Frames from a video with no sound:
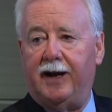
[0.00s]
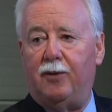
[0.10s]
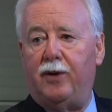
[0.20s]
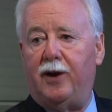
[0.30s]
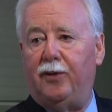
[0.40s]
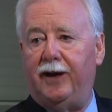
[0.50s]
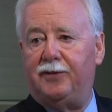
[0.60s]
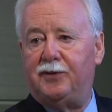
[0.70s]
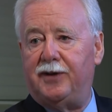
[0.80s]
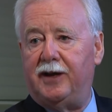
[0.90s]
and we only
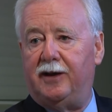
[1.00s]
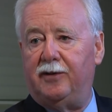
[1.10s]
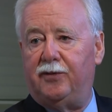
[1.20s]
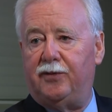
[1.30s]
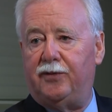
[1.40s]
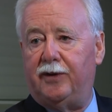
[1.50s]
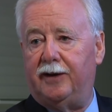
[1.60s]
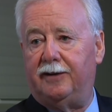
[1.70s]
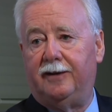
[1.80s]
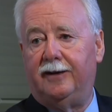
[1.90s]
have to think
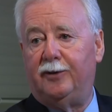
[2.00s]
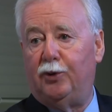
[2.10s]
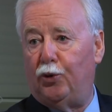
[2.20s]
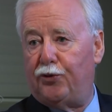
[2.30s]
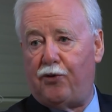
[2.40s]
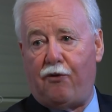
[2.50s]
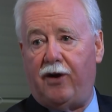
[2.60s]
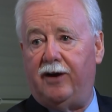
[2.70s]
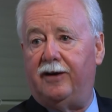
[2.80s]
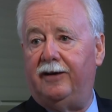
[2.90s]
of North
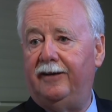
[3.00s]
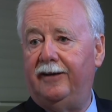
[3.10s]
Korea,